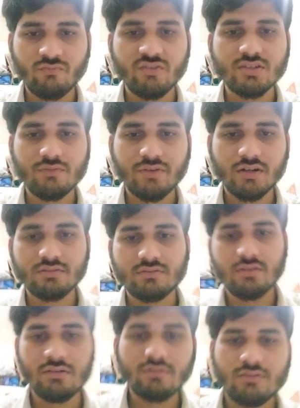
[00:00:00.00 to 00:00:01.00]
which affects
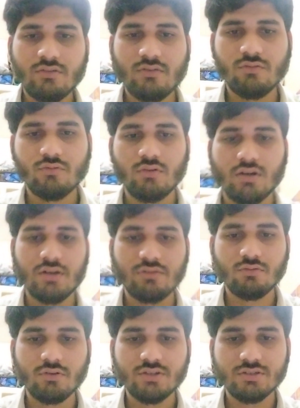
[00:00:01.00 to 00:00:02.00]
the solar
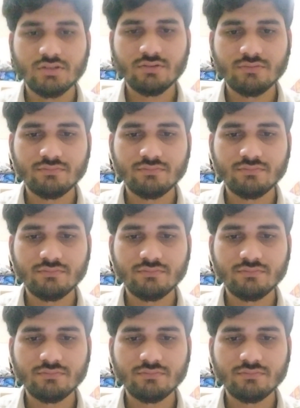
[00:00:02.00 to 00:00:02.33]
insolation.